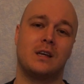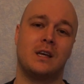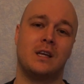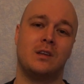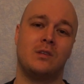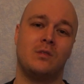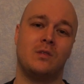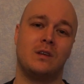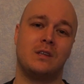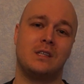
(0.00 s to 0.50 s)

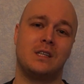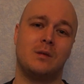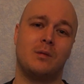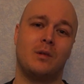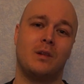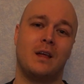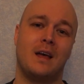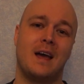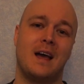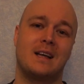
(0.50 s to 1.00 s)
and
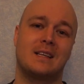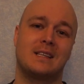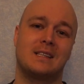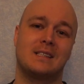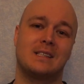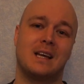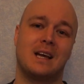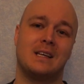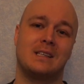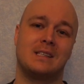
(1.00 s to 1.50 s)
vestibular
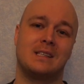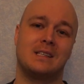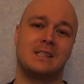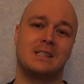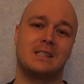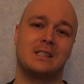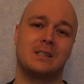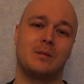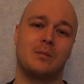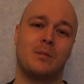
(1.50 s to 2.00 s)

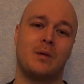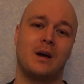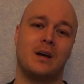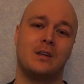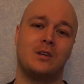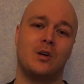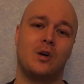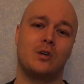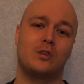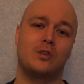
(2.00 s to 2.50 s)
exercises by
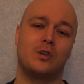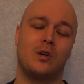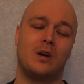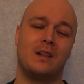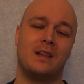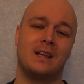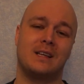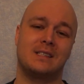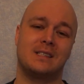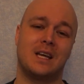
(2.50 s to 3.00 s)
Dr.
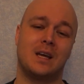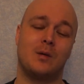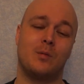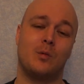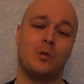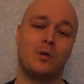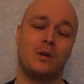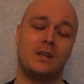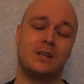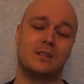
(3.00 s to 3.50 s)
Alexei
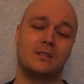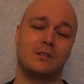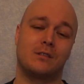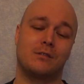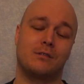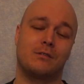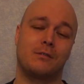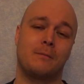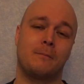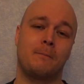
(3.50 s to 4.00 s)

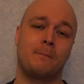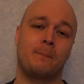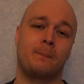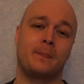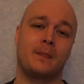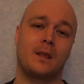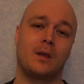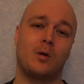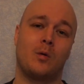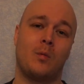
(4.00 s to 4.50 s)
Borisov,
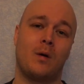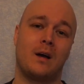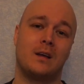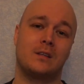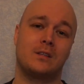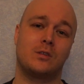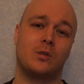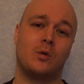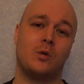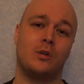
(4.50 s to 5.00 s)
whom I
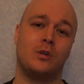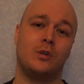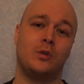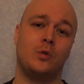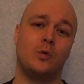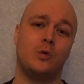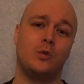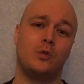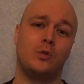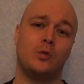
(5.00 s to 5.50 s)
saw on
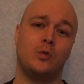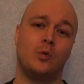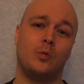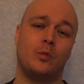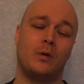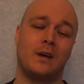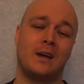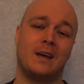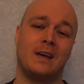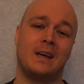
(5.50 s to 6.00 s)

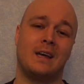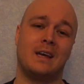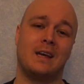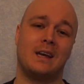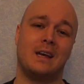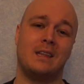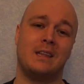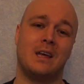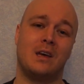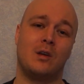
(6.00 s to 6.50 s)
YouTube,
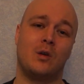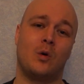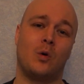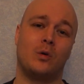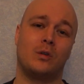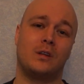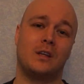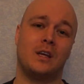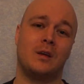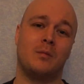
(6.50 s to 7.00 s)
and I
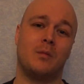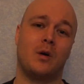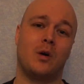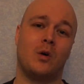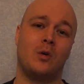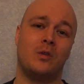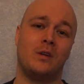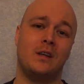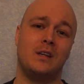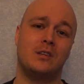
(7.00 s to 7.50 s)
wrote him
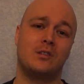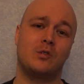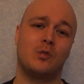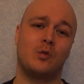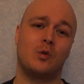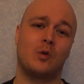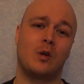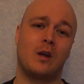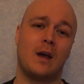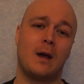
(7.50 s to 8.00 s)
on
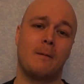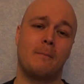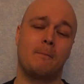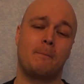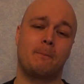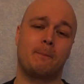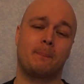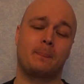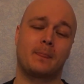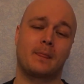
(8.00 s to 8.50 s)
Instagram.
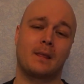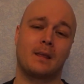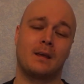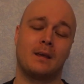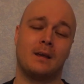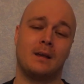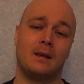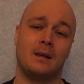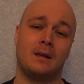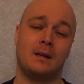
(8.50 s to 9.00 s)

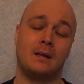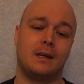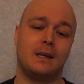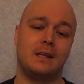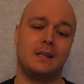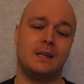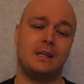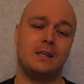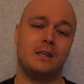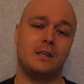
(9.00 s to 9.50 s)

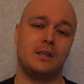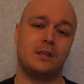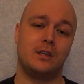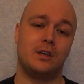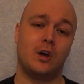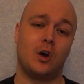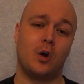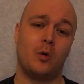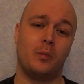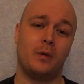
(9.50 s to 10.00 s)
He didn't
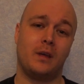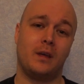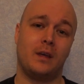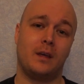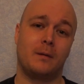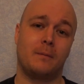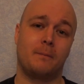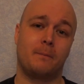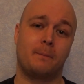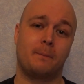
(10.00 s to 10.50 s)
know
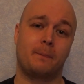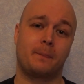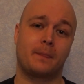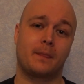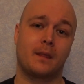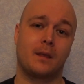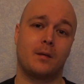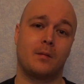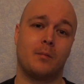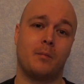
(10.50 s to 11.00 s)
me,
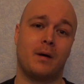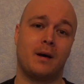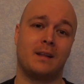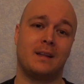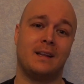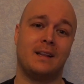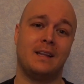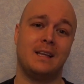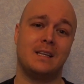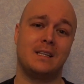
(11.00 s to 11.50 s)
but
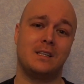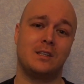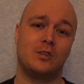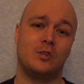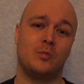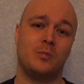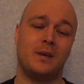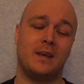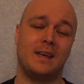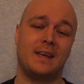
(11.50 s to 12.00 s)
he listened
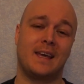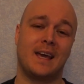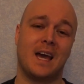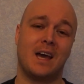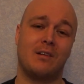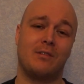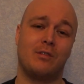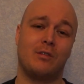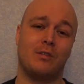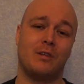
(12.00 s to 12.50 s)
to me
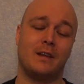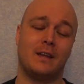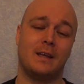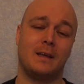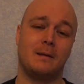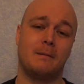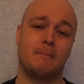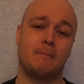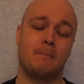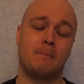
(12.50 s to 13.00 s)
carefully